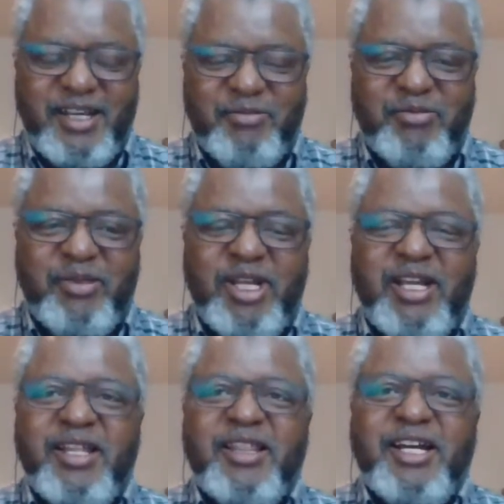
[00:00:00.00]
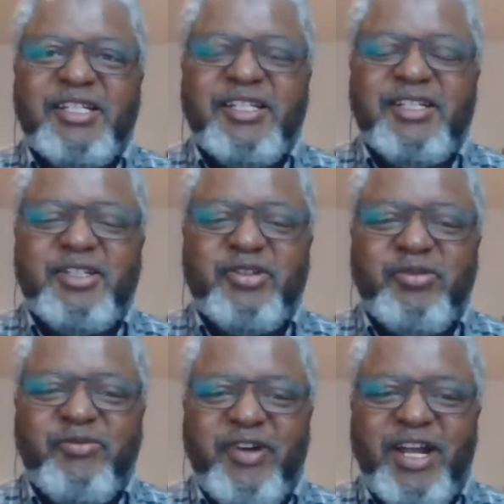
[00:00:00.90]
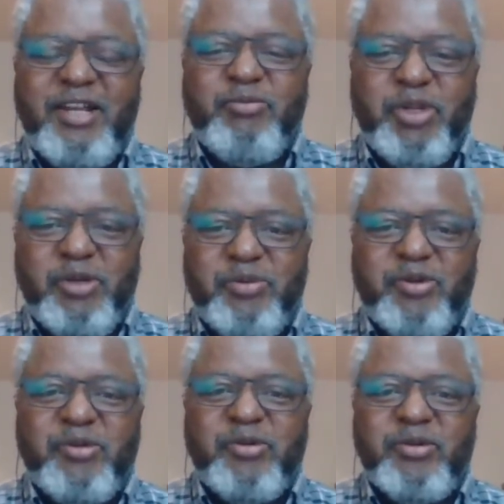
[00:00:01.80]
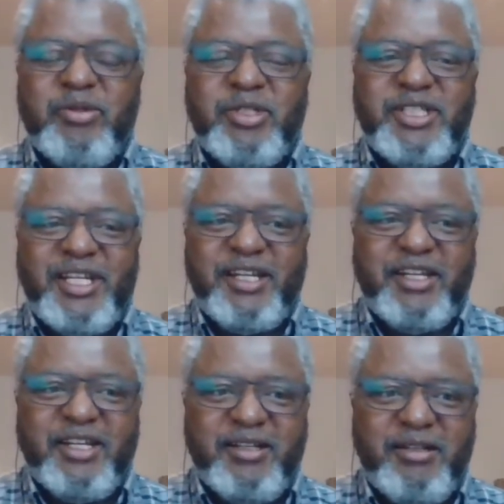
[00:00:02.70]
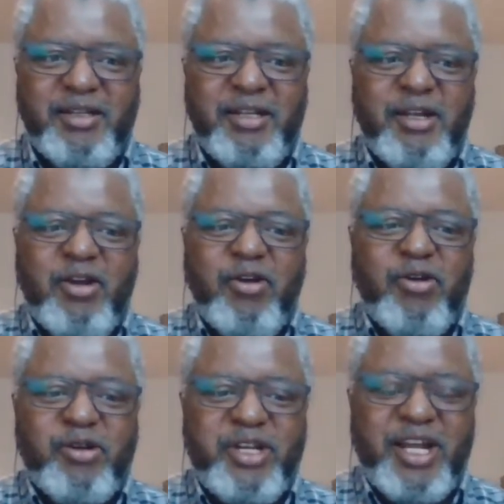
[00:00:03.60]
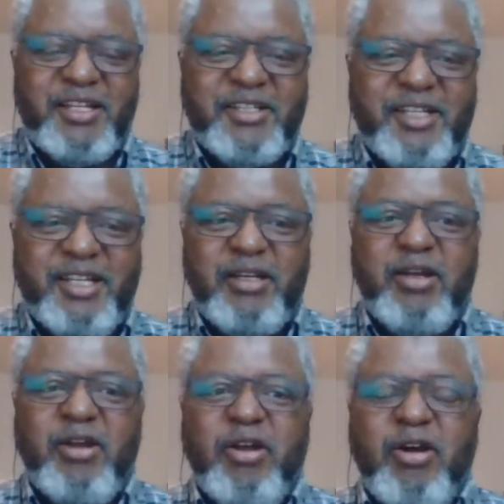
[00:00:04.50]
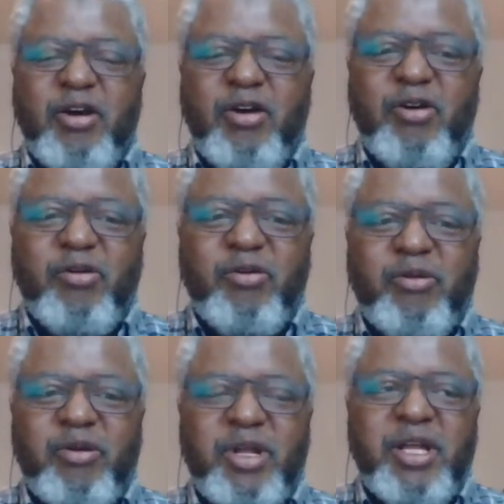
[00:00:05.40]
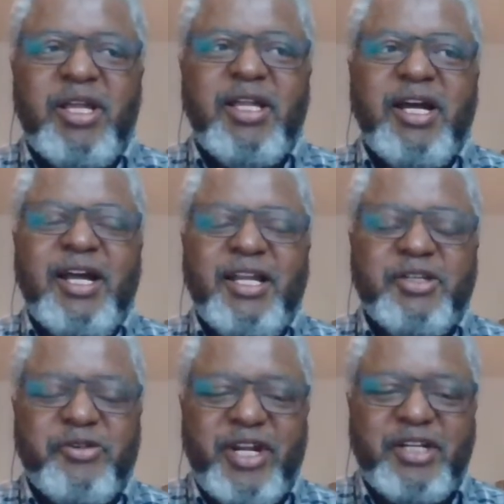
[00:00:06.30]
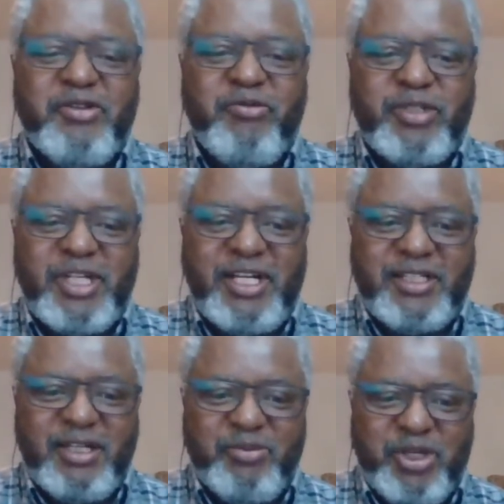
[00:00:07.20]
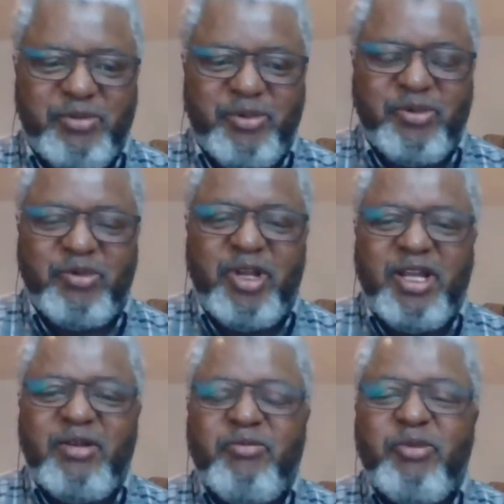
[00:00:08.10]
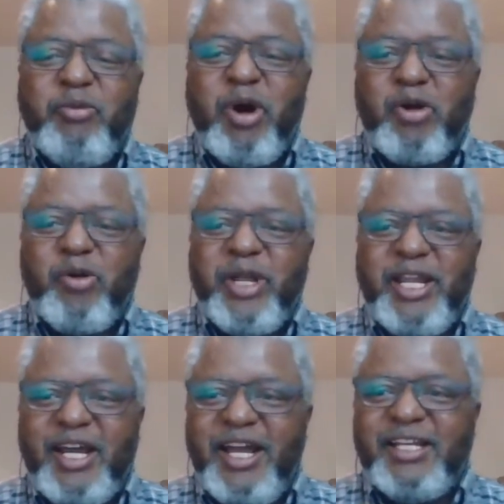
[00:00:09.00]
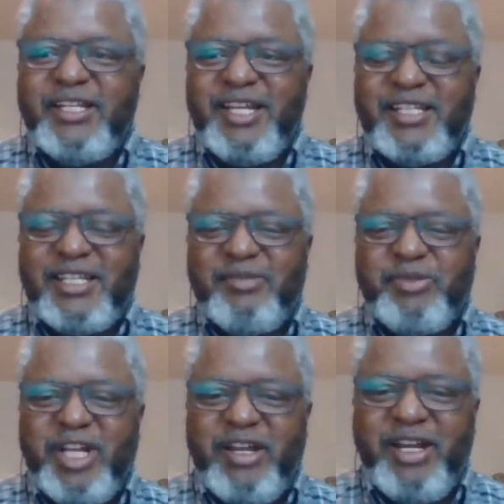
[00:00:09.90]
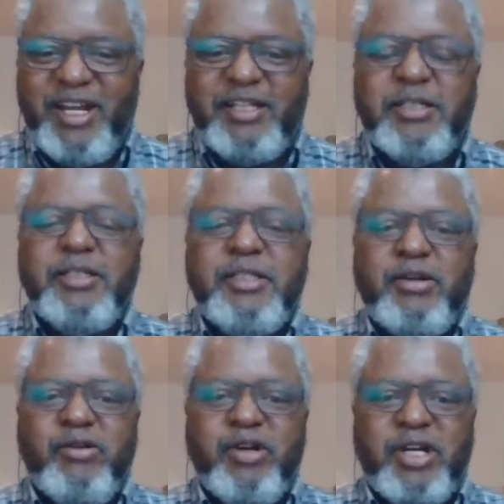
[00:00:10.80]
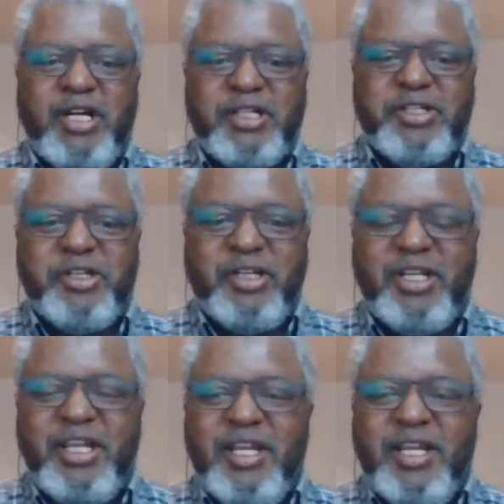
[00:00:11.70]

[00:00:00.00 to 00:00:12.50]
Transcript: them. That is, you find people singing or dancing or interacting with other people, borrowing and at the same time lending their own culture